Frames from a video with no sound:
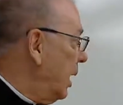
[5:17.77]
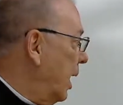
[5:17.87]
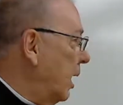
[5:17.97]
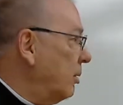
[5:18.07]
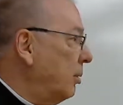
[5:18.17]

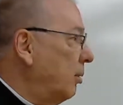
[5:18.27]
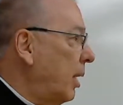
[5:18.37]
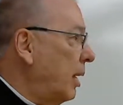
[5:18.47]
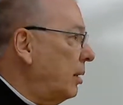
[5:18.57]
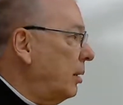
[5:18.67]
And
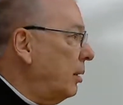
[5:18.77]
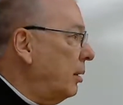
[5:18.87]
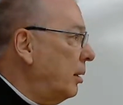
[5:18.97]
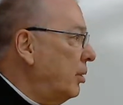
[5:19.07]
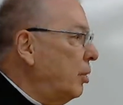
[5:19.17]
when
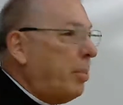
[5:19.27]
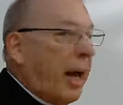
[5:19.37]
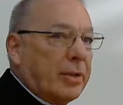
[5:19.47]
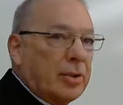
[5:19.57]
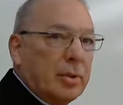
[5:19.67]
the new
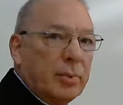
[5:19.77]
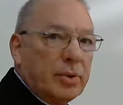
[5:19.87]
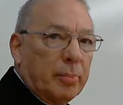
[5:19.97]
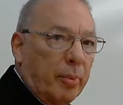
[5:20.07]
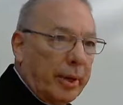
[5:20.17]
pastor
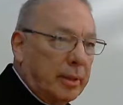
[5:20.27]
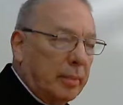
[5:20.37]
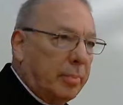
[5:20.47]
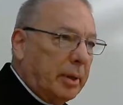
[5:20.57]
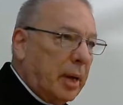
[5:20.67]
was
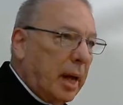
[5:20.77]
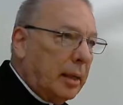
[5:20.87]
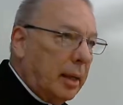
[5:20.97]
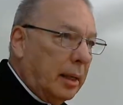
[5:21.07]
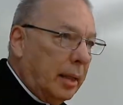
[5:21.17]
appointed, but
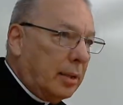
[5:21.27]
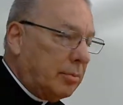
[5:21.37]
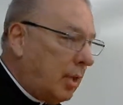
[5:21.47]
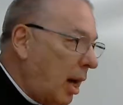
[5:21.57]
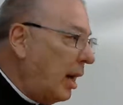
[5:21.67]
he had
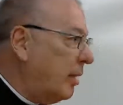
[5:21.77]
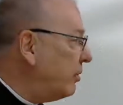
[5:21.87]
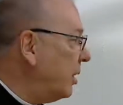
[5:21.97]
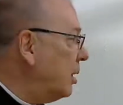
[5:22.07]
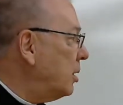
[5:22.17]

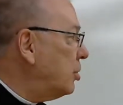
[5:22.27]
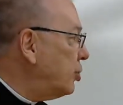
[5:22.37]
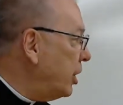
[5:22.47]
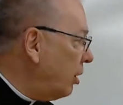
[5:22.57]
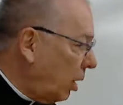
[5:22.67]
arrived,
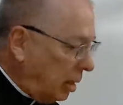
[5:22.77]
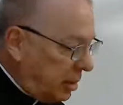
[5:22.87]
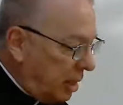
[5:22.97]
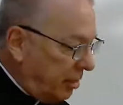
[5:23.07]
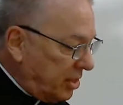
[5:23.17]
she called
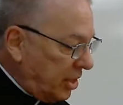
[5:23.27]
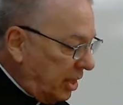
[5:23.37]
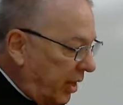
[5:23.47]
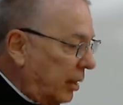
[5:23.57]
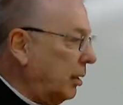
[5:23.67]
him and said,
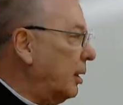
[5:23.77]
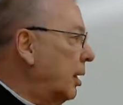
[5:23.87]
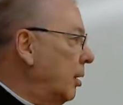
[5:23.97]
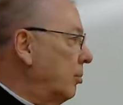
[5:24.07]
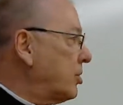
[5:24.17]
Father,
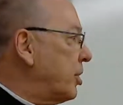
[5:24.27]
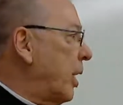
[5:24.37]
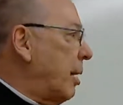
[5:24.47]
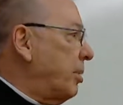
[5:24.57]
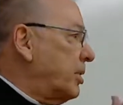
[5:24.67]
we're so
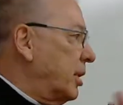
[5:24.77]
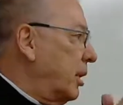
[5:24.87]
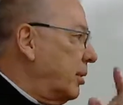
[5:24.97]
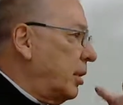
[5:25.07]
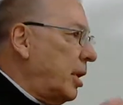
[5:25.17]
happy to
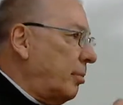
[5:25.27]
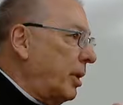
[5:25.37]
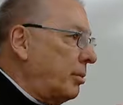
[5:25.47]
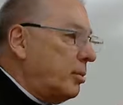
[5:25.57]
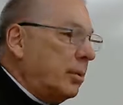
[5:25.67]
hear you're
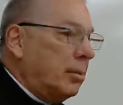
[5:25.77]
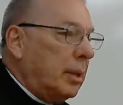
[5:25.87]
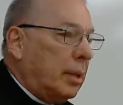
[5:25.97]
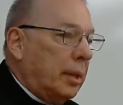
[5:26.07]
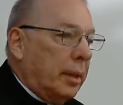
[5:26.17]
coming to
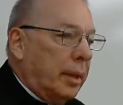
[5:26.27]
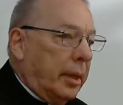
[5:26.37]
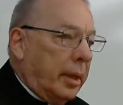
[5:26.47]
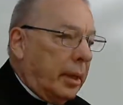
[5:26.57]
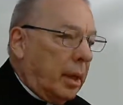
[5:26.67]

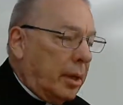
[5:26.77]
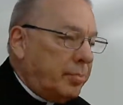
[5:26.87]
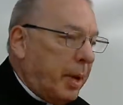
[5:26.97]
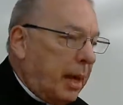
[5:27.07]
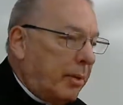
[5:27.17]
our
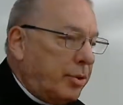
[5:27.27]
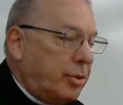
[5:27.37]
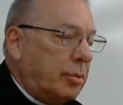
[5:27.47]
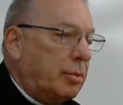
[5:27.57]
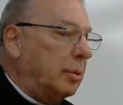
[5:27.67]
parish
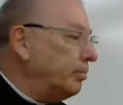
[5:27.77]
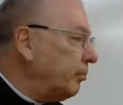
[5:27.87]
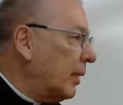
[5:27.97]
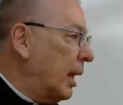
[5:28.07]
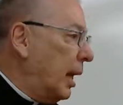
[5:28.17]

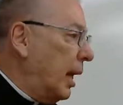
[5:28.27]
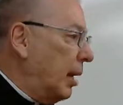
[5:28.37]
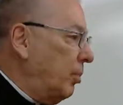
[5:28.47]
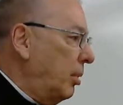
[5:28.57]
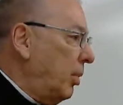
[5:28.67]
school,
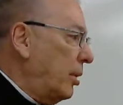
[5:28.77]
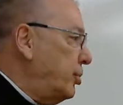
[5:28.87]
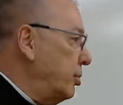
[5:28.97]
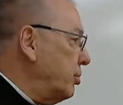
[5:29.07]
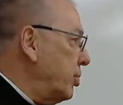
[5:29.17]
and we
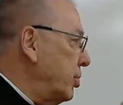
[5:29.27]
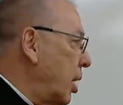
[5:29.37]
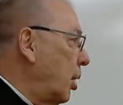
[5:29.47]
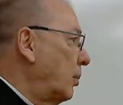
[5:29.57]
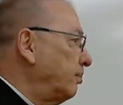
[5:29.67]
want you to
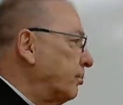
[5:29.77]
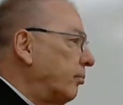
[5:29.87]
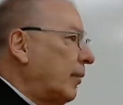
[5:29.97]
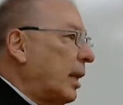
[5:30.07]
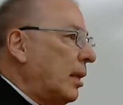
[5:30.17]
know
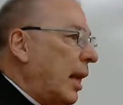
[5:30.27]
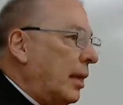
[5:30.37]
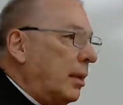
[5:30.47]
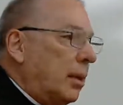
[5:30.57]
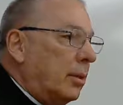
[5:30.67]

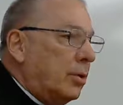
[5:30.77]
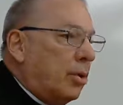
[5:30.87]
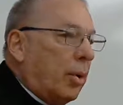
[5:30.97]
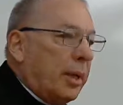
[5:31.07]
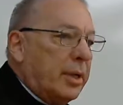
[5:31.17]
that the
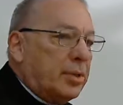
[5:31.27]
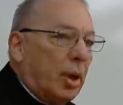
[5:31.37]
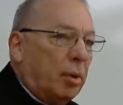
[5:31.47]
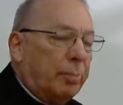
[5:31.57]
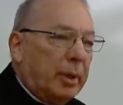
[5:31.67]
door is
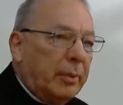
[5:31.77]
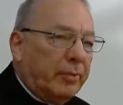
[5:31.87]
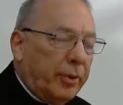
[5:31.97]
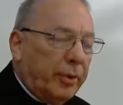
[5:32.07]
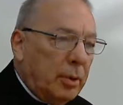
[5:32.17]
open
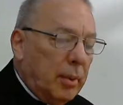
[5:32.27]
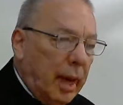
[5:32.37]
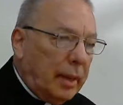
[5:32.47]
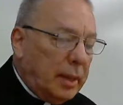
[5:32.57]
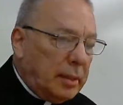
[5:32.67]
for you
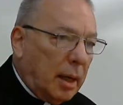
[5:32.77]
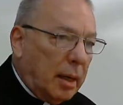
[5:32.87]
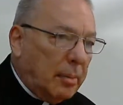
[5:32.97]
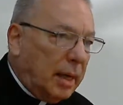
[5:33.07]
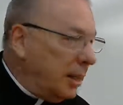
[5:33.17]

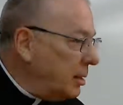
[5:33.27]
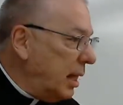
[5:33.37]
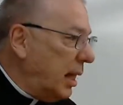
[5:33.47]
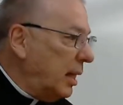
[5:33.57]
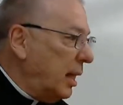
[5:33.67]
anytime, any
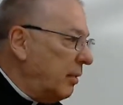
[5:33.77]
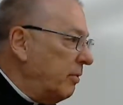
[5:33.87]
day.